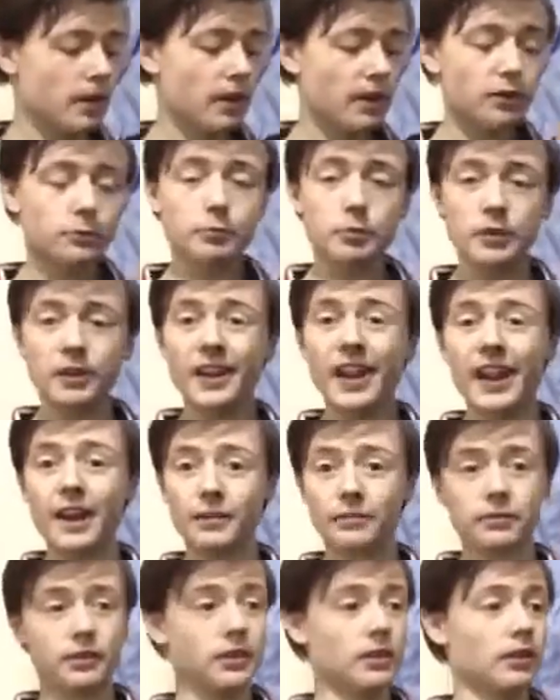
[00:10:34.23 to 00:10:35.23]
It's pretty
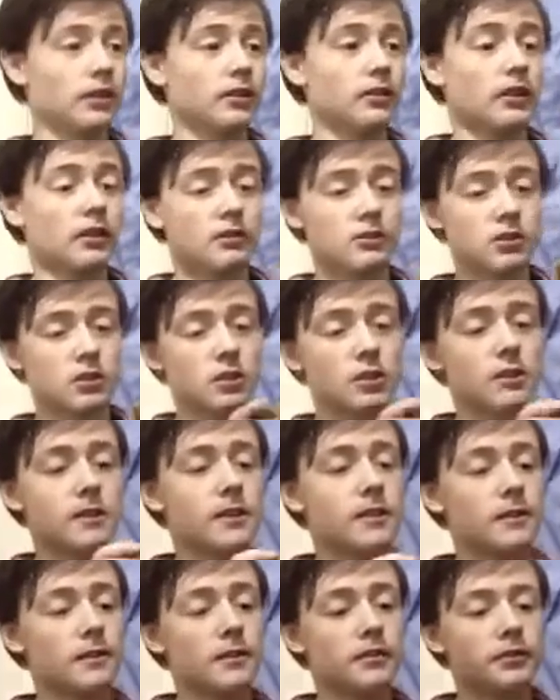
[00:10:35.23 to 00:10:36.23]
hefty. It's
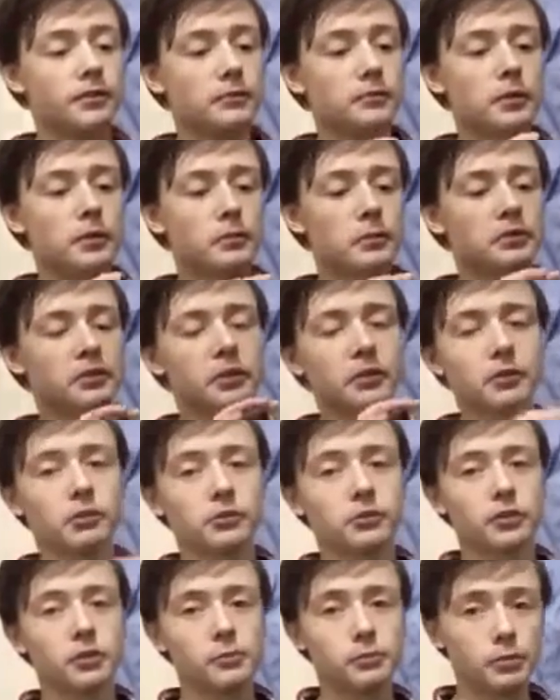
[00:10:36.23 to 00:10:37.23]
actually a similar material
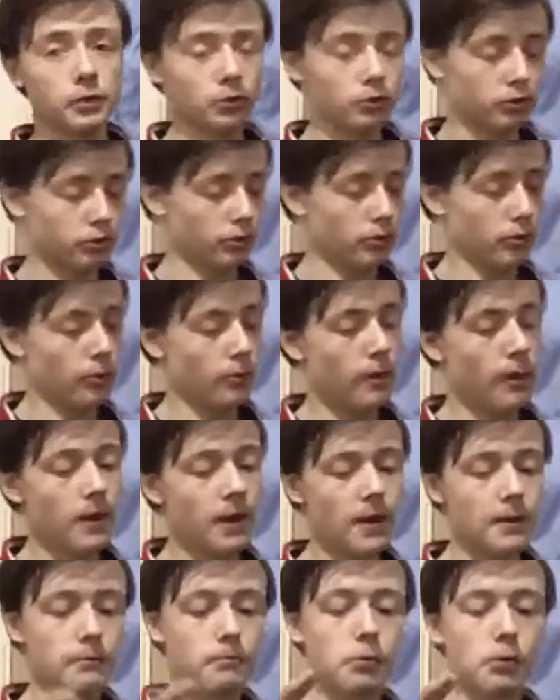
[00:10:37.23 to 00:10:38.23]
to the blue suit,
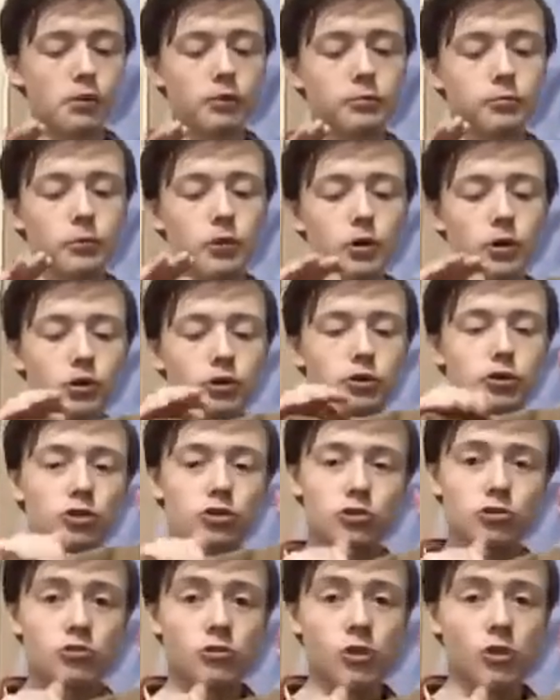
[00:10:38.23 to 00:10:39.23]
but it's more
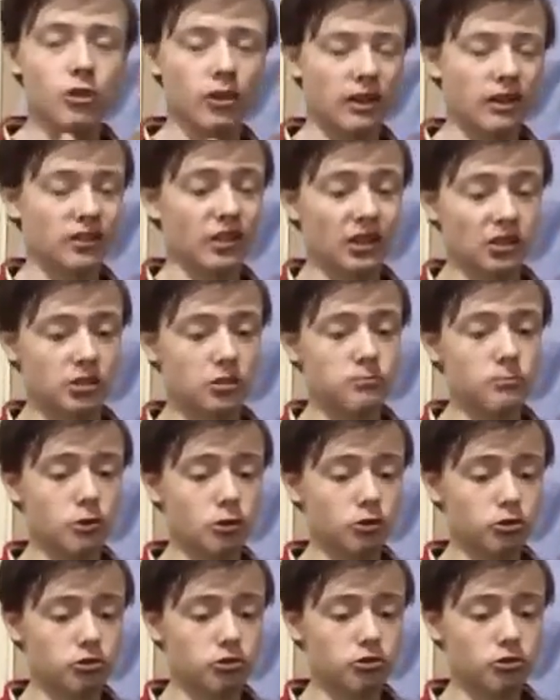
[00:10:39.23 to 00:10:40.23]
strong. It's actually
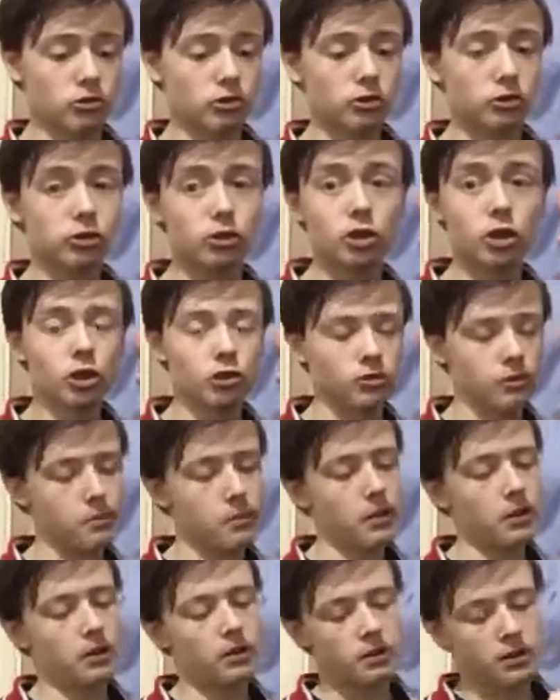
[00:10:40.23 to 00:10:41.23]
more strong and
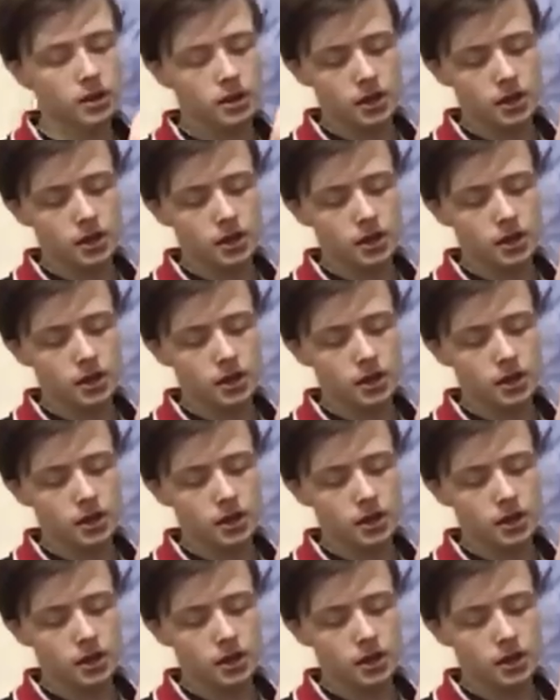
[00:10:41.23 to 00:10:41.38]
durable.